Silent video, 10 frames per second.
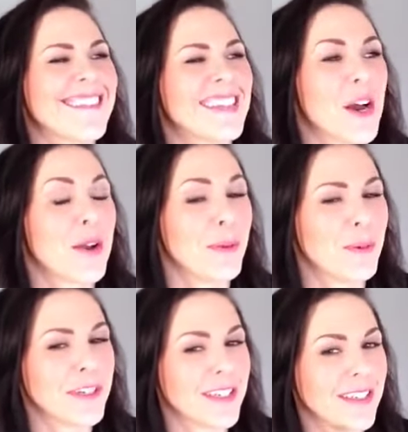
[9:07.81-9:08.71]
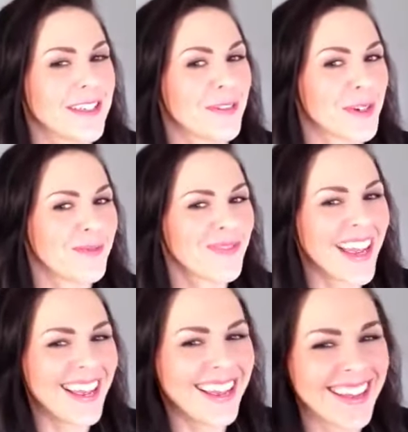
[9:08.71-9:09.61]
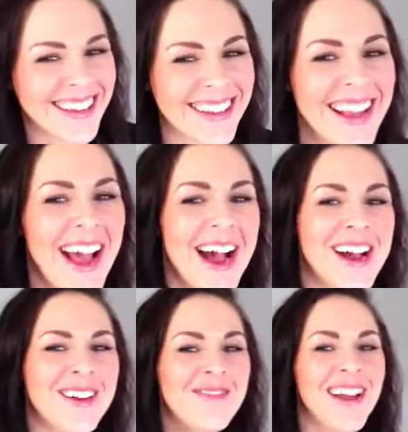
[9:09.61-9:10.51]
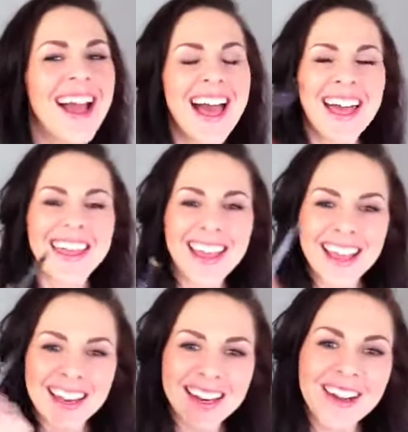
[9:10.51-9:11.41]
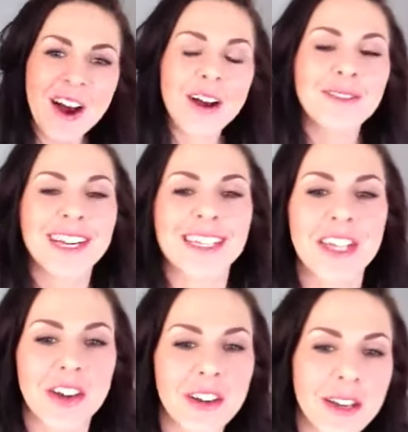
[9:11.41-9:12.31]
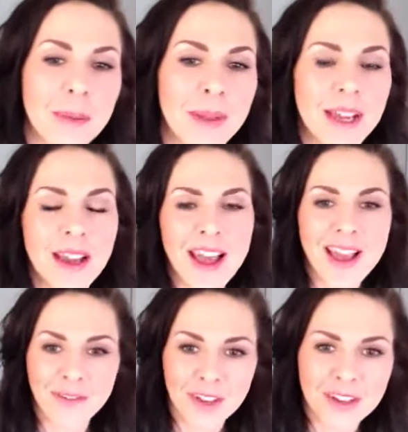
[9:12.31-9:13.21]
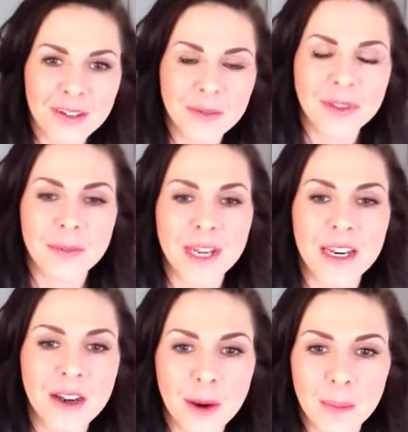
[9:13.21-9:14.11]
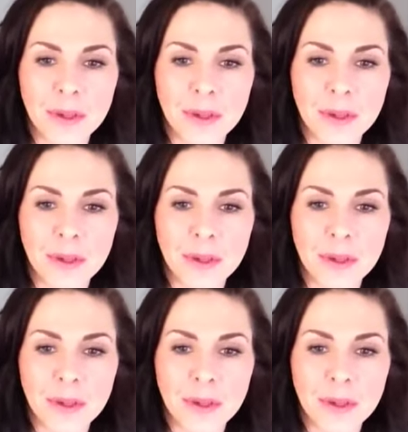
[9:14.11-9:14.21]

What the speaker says: hope he watches this film, then I would actually go a little bit heavier with the makeup,